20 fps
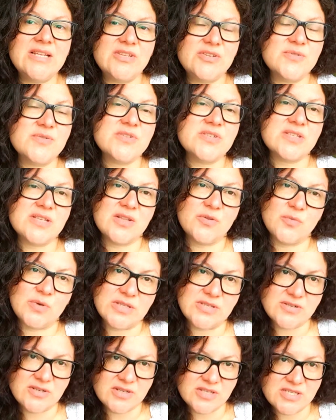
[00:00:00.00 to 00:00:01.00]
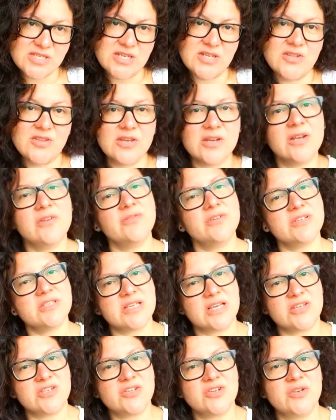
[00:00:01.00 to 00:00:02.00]
do still want to continue the
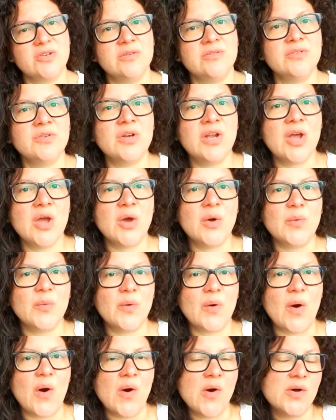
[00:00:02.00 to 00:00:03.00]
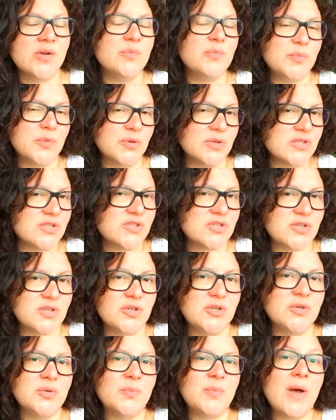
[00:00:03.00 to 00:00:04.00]
conversation on
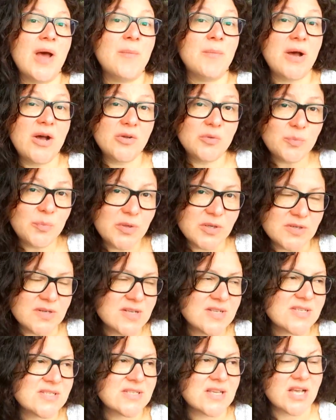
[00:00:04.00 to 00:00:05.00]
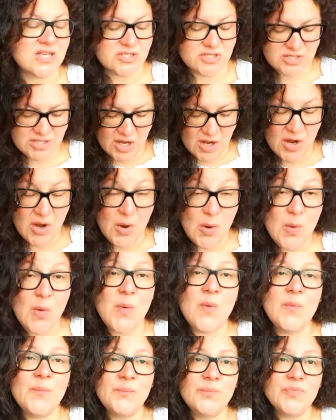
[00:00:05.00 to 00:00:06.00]
BookTube about books.
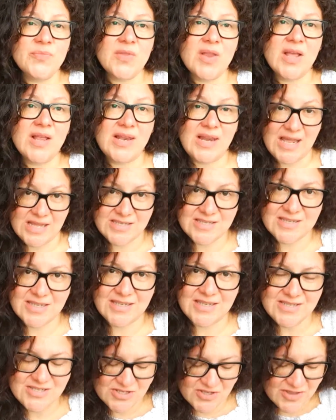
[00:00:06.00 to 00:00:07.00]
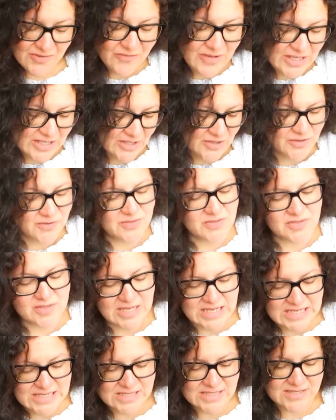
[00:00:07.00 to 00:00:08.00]
So let's get into the video.
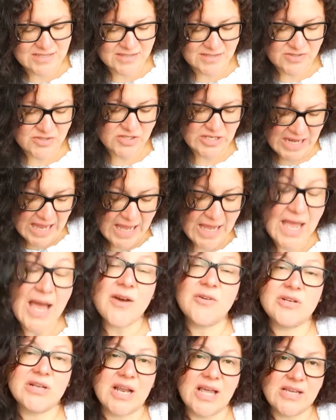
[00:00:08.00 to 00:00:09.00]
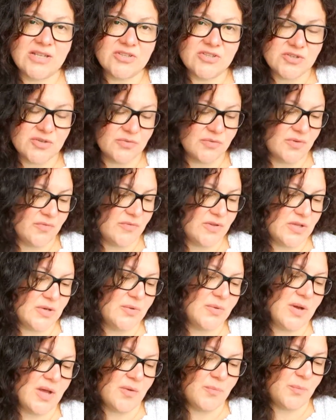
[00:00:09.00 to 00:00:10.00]
This Today I would like to
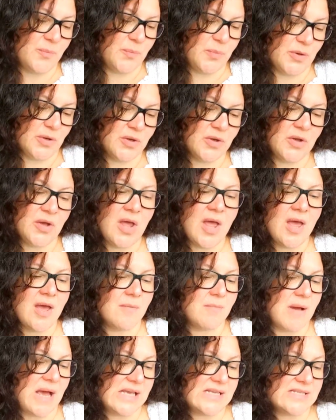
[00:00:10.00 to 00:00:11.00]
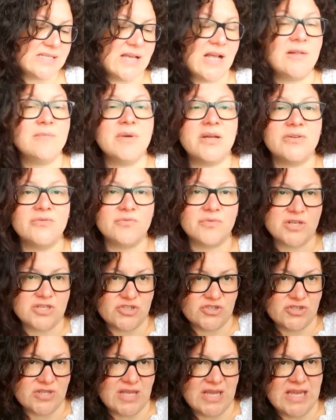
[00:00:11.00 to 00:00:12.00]
review a book by Salman
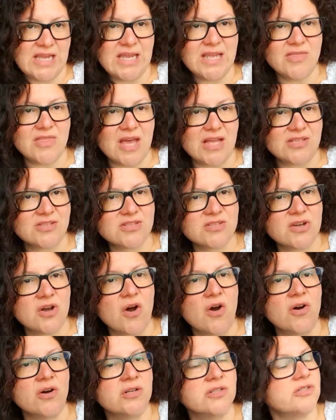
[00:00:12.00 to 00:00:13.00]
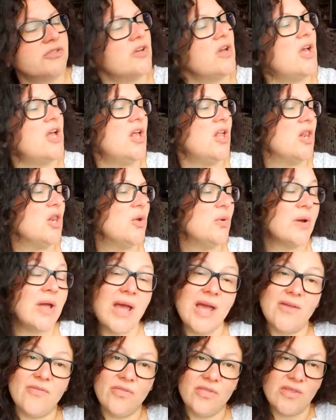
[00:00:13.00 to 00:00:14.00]
Rushdie that's called Luka
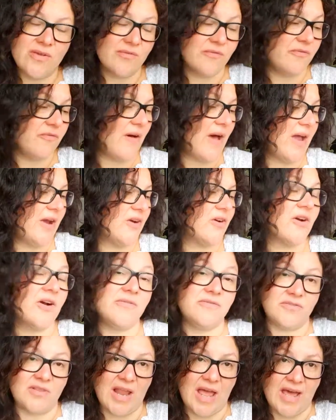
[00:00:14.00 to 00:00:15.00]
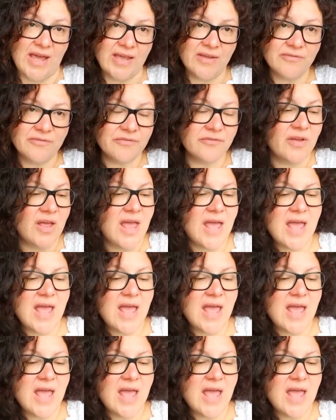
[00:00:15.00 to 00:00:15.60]
and the Fire of Life.